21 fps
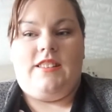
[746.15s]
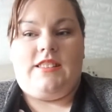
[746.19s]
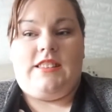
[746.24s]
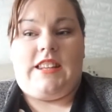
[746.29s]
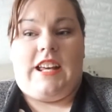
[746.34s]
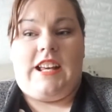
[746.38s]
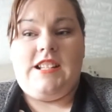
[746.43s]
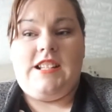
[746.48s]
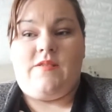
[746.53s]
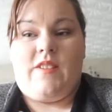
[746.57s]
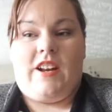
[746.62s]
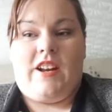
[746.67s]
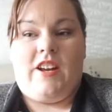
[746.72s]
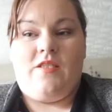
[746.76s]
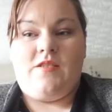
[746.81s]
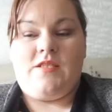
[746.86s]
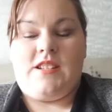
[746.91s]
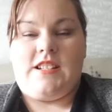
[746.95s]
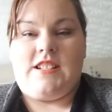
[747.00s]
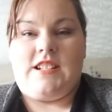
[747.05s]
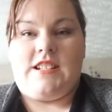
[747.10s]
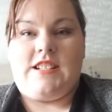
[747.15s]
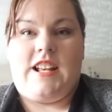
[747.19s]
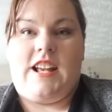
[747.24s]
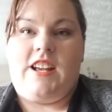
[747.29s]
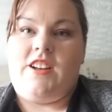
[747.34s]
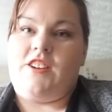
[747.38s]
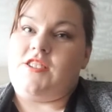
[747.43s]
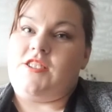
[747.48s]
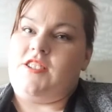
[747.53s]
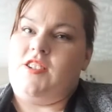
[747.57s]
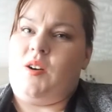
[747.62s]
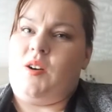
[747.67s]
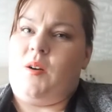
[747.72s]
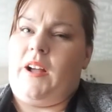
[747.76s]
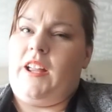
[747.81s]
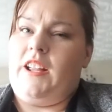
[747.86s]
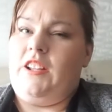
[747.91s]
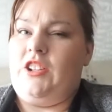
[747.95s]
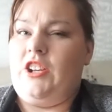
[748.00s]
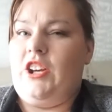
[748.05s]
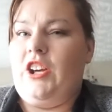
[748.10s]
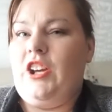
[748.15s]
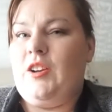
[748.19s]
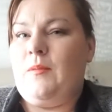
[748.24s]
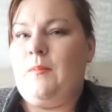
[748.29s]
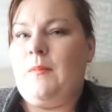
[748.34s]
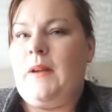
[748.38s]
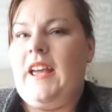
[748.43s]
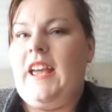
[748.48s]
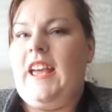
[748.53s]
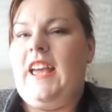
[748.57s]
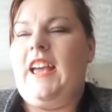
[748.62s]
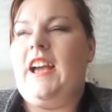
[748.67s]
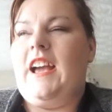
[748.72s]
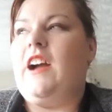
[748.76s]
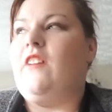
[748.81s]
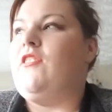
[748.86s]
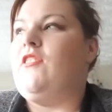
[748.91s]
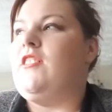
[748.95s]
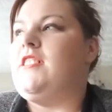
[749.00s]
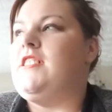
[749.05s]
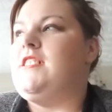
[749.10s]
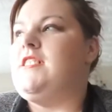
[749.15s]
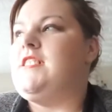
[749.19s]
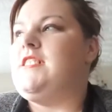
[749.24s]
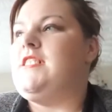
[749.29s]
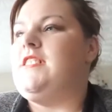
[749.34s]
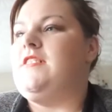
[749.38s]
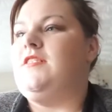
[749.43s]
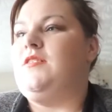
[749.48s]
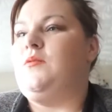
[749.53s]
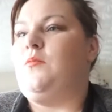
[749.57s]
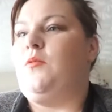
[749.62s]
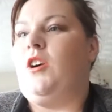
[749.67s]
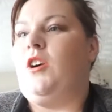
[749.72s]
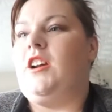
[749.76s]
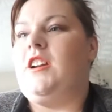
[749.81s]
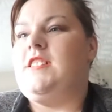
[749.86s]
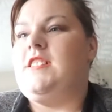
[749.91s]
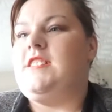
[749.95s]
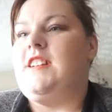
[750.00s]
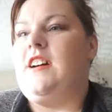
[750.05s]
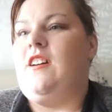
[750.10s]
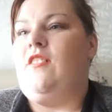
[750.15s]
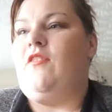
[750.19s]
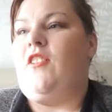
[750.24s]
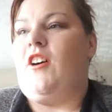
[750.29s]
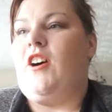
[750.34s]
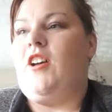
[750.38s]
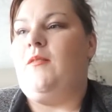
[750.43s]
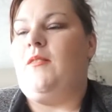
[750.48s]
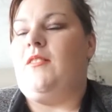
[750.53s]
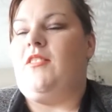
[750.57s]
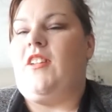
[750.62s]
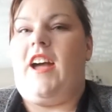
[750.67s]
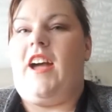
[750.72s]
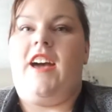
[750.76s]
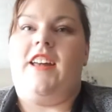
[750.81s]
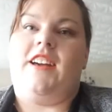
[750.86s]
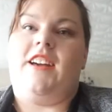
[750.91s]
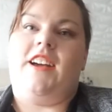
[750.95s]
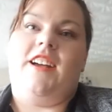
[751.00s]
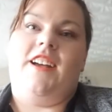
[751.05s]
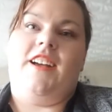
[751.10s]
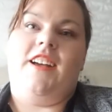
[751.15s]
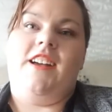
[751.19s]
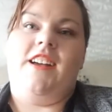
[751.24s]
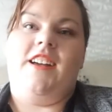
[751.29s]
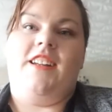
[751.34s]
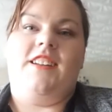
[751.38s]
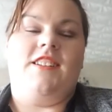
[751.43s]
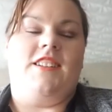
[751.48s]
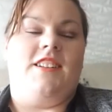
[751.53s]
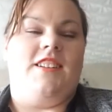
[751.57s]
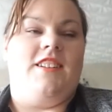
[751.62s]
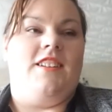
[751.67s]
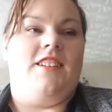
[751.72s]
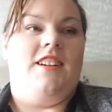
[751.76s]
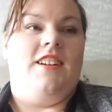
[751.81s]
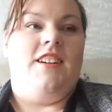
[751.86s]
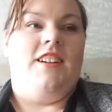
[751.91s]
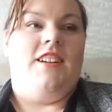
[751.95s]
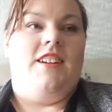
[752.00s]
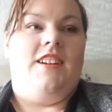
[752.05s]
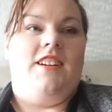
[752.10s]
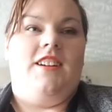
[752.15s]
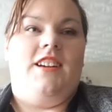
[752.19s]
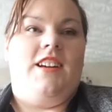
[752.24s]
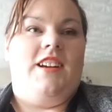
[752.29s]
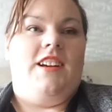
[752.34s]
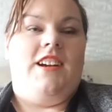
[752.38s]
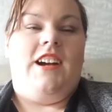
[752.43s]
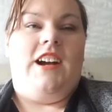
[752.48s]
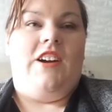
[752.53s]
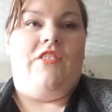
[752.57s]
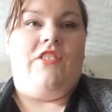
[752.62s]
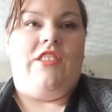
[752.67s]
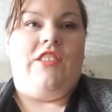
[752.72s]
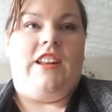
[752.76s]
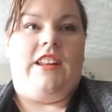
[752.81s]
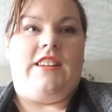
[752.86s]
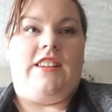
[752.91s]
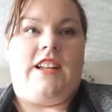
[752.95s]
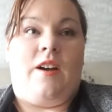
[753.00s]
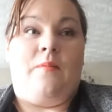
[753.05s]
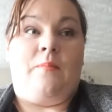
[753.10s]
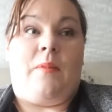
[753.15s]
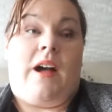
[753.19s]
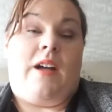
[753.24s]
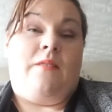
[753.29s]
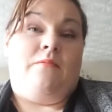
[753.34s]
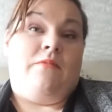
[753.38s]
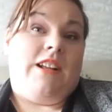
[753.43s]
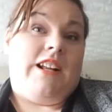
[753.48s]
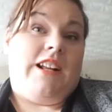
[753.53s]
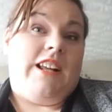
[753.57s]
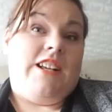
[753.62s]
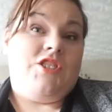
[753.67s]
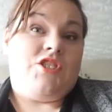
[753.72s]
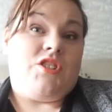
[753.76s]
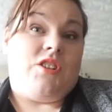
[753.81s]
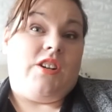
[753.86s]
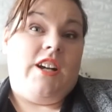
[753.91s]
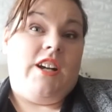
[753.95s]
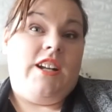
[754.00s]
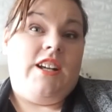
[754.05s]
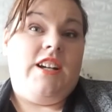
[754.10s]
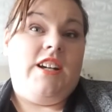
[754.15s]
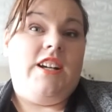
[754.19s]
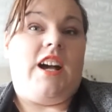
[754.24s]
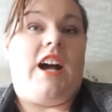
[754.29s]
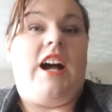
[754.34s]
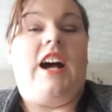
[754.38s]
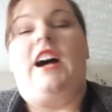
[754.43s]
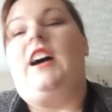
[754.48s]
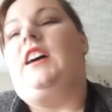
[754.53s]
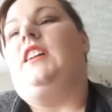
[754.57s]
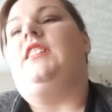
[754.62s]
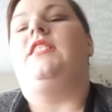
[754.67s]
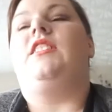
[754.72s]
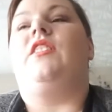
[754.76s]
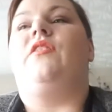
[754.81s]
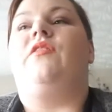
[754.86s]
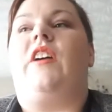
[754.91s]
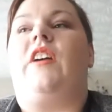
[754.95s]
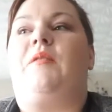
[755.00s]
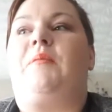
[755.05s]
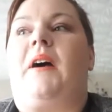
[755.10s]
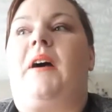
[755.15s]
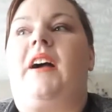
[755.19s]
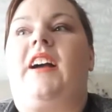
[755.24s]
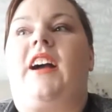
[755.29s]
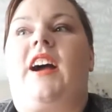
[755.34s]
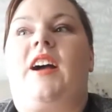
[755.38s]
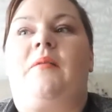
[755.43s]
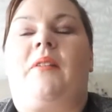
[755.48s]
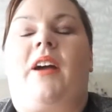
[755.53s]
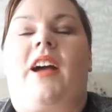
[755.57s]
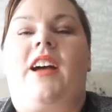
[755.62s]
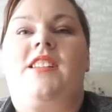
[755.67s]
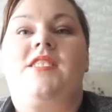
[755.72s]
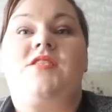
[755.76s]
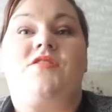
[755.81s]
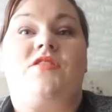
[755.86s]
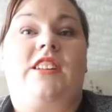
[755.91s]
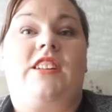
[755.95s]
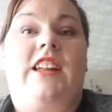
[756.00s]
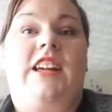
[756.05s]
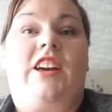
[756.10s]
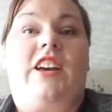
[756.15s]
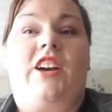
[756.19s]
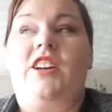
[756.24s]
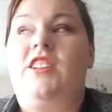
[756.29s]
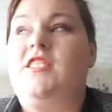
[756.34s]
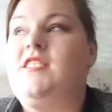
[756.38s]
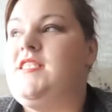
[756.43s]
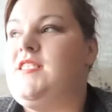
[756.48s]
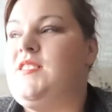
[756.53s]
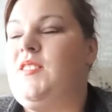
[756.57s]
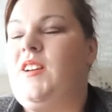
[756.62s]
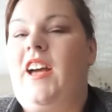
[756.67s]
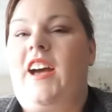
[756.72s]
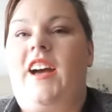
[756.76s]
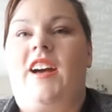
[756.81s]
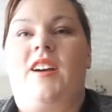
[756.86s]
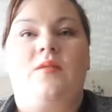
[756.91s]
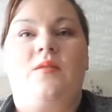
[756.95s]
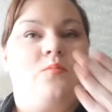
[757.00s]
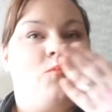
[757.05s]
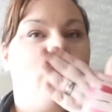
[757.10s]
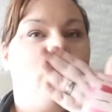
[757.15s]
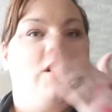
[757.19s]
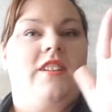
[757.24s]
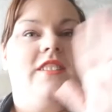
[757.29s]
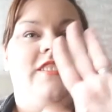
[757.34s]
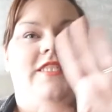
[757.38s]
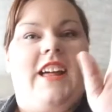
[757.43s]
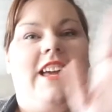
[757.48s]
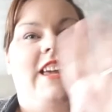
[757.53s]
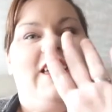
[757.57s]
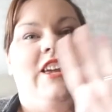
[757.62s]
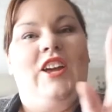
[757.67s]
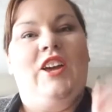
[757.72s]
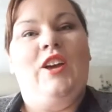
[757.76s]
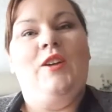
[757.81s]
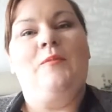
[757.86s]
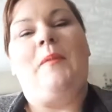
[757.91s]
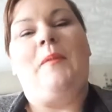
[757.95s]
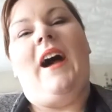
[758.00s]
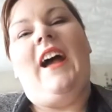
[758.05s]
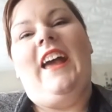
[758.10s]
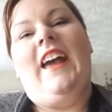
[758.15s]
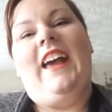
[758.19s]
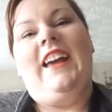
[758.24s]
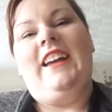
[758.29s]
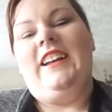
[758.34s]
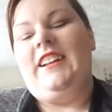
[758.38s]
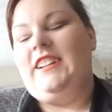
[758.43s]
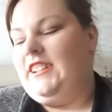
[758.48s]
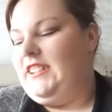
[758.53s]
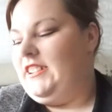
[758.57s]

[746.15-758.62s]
These videos, as I say, are still quite new to me. Everything's still working itself out with editing and everything like that, but I'm really enjoying it and the feedback I'm getting is really good. So yeah, thank you, bye!